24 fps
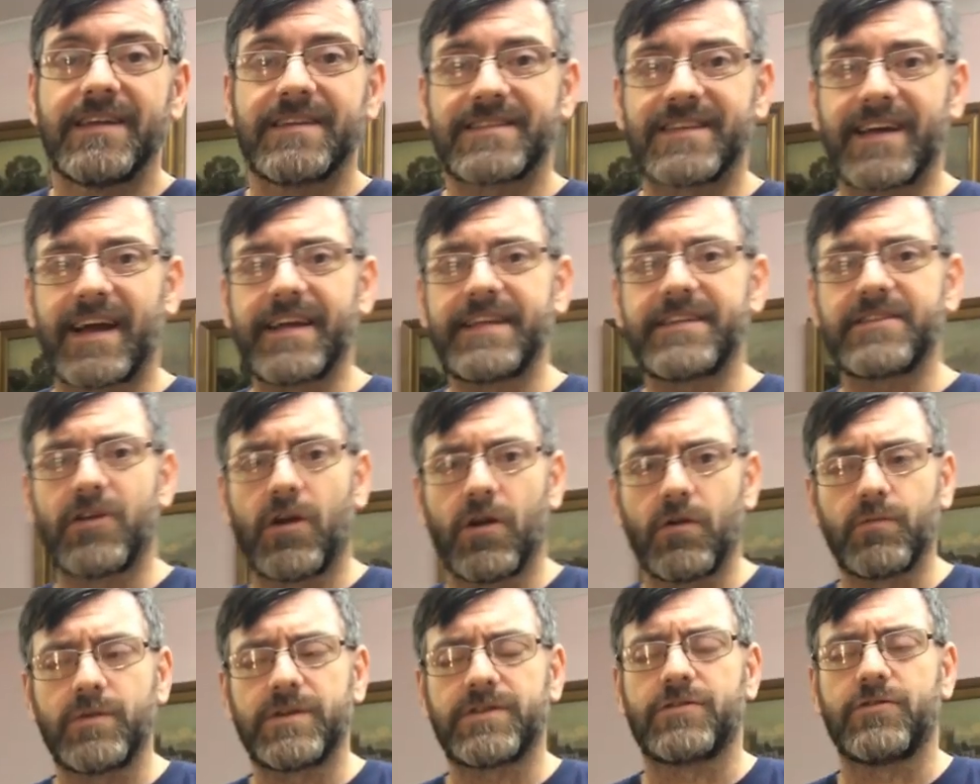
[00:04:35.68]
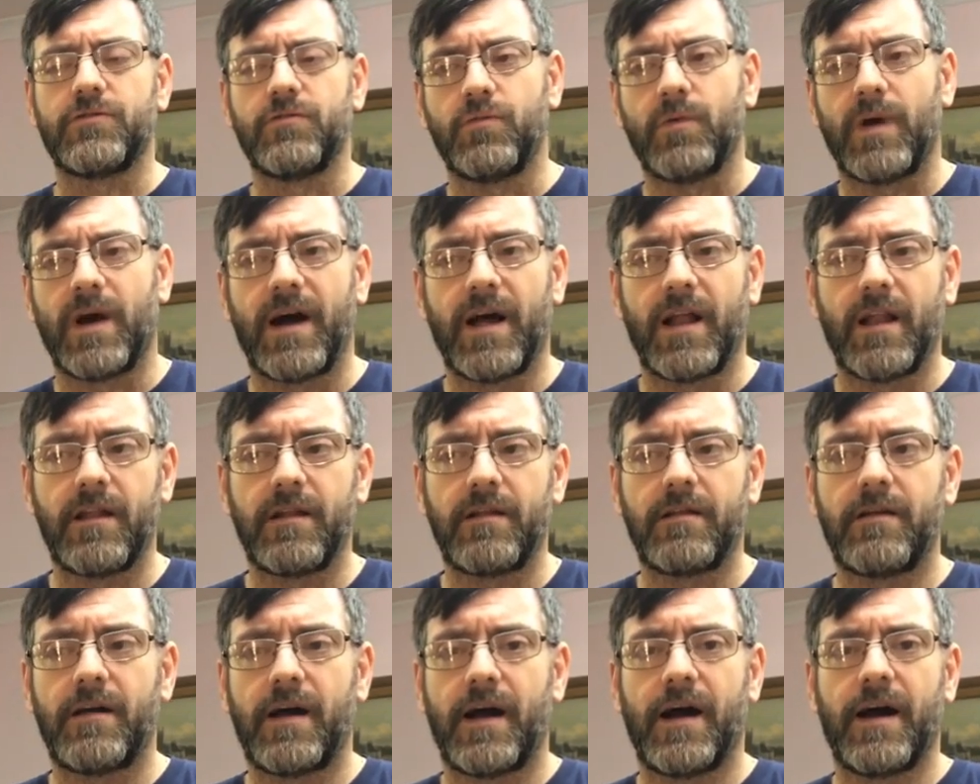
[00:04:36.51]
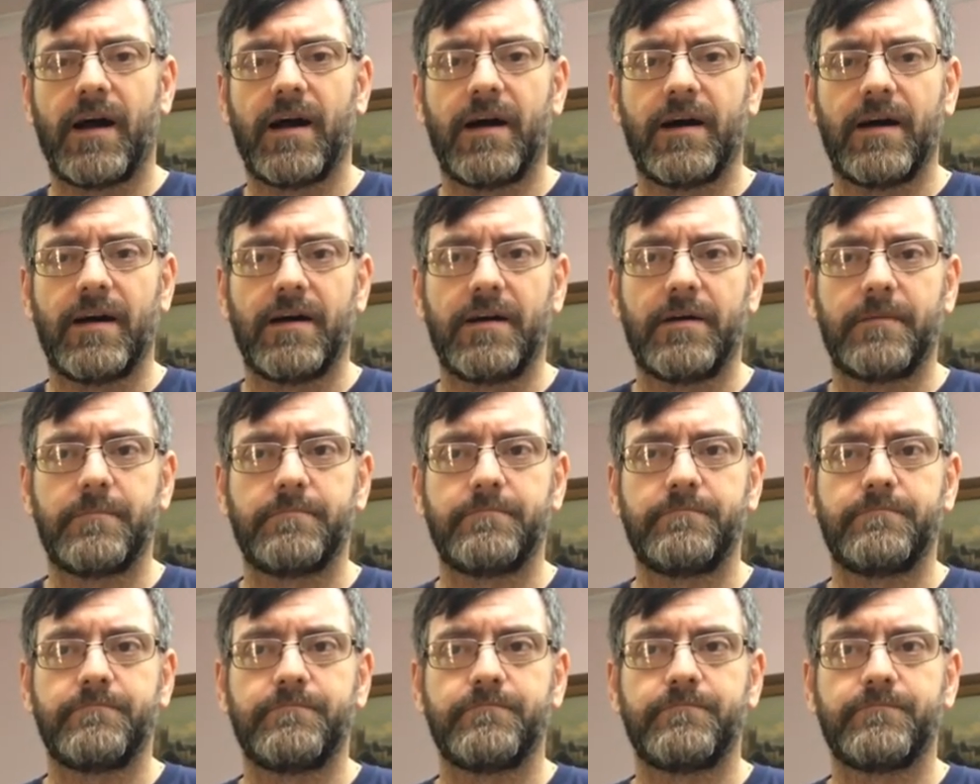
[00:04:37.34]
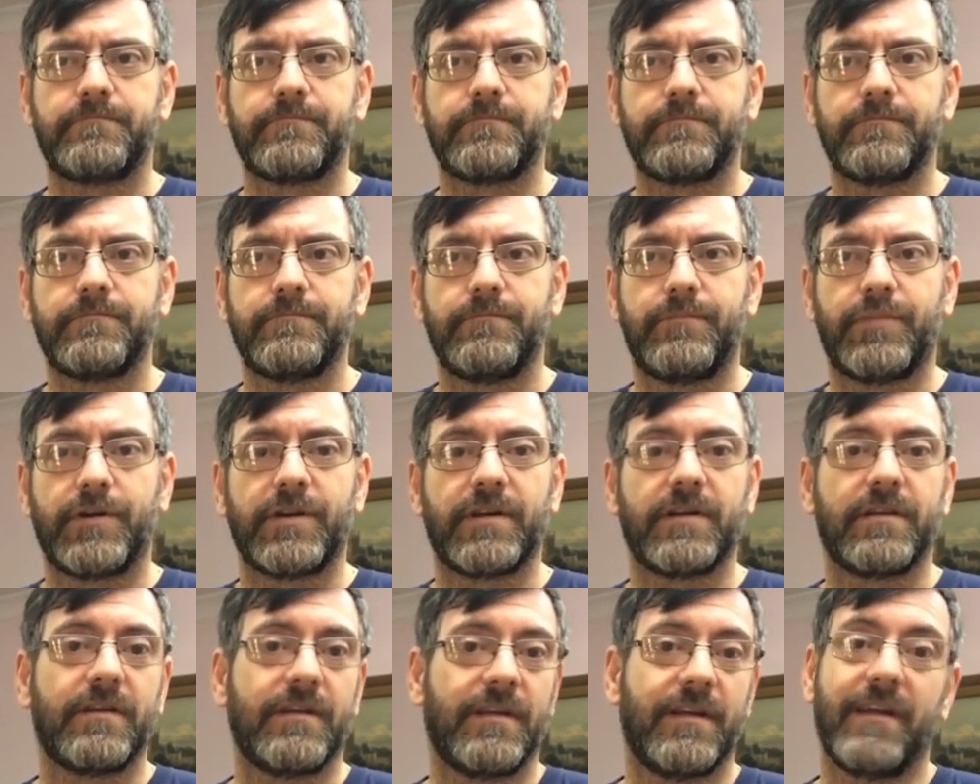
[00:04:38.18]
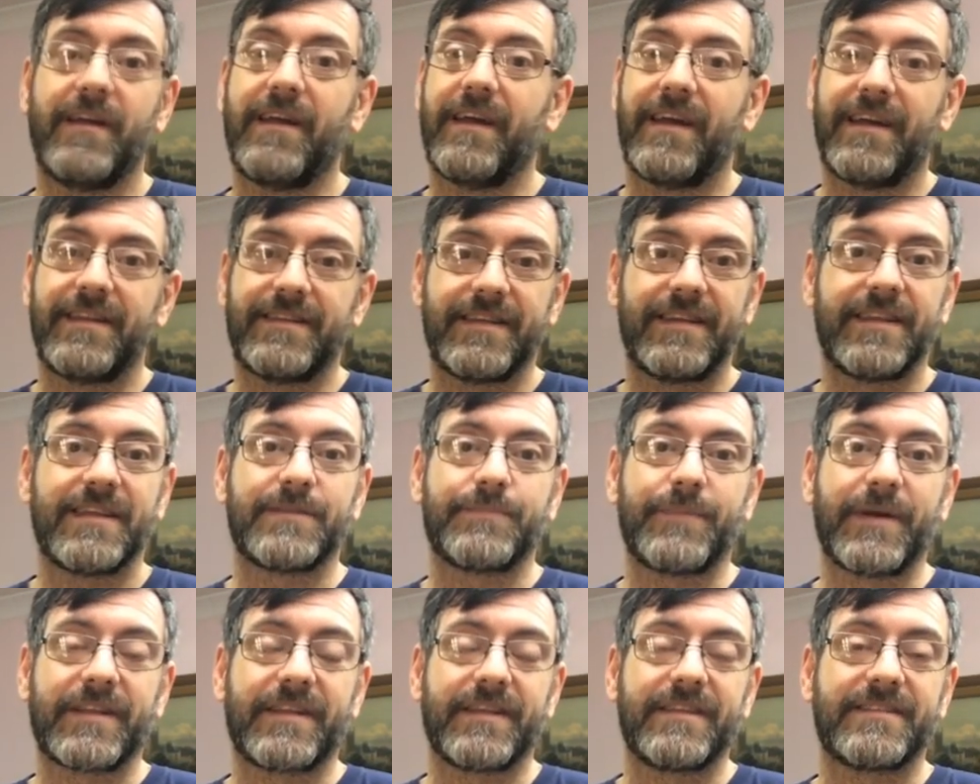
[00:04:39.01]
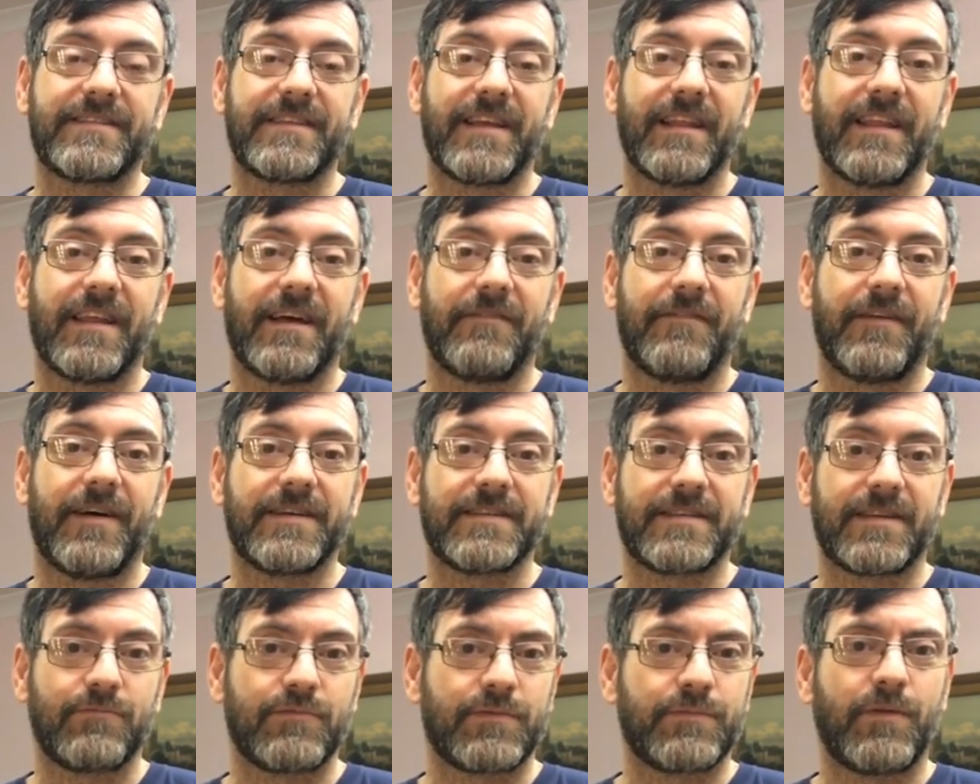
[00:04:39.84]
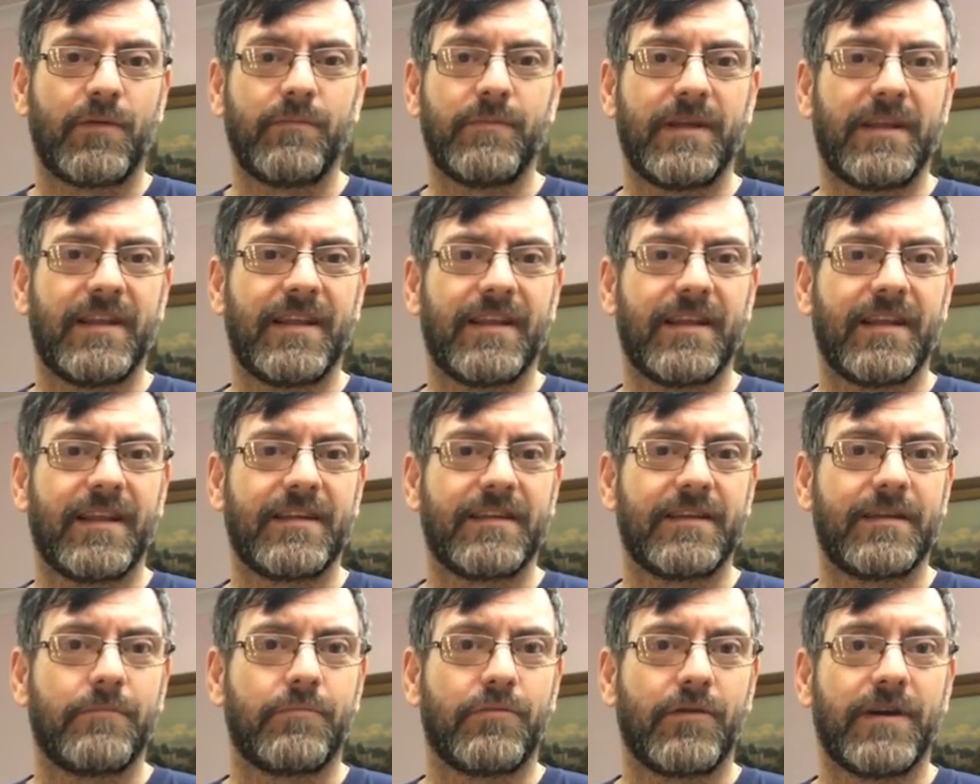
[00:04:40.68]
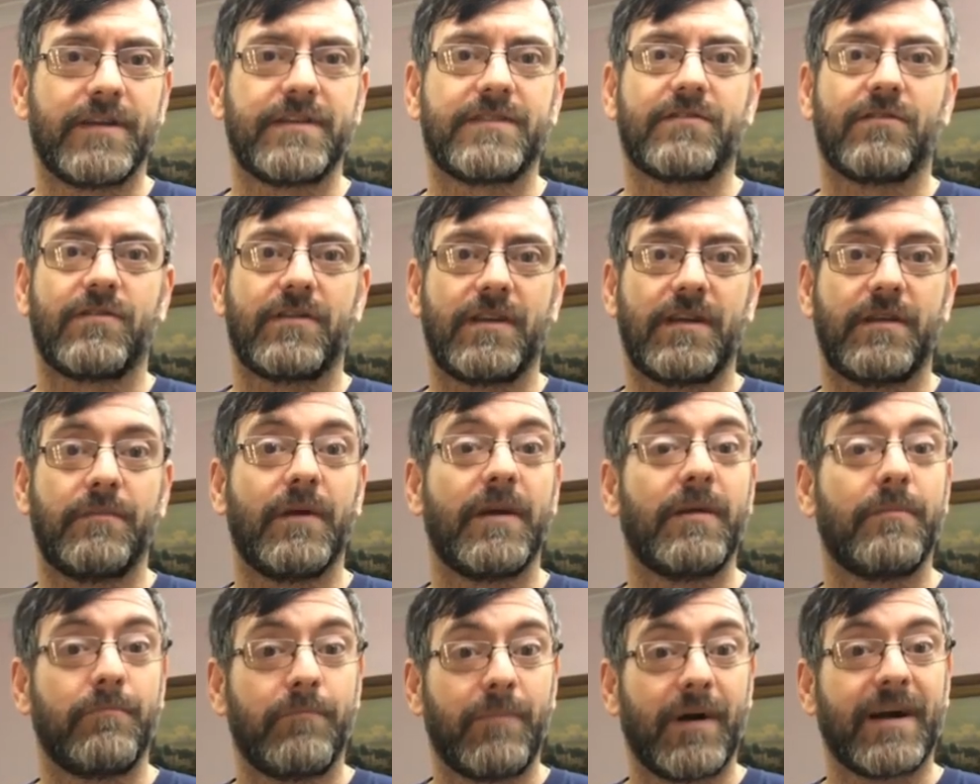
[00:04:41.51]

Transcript: Signs always do well, but didn't expect it to sell that fast. I was probably a little underpriced on eBay.